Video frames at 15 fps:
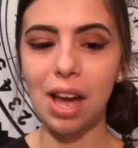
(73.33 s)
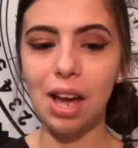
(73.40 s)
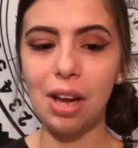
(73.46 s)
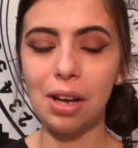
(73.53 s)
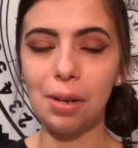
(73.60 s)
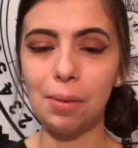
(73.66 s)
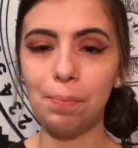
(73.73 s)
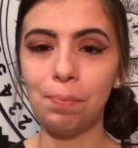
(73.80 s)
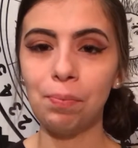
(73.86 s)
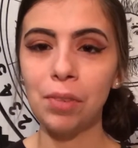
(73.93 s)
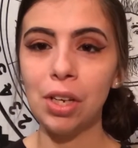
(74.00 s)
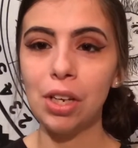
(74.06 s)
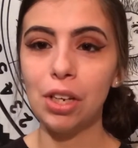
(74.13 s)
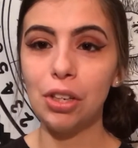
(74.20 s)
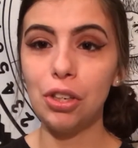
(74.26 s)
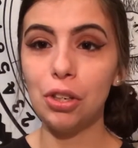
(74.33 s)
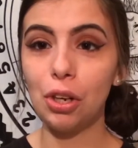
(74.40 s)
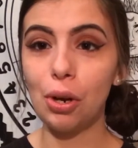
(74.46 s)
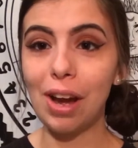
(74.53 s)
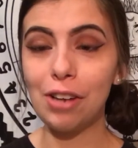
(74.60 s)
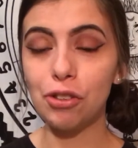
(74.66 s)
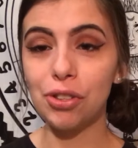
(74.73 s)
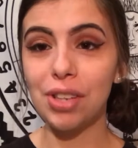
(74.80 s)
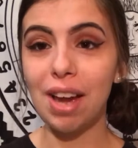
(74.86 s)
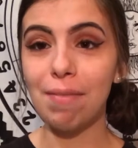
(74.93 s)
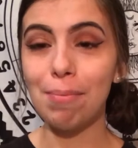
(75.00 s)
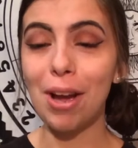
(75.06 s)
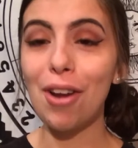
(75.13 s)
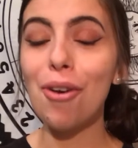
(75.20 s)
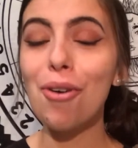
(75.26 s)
I just have my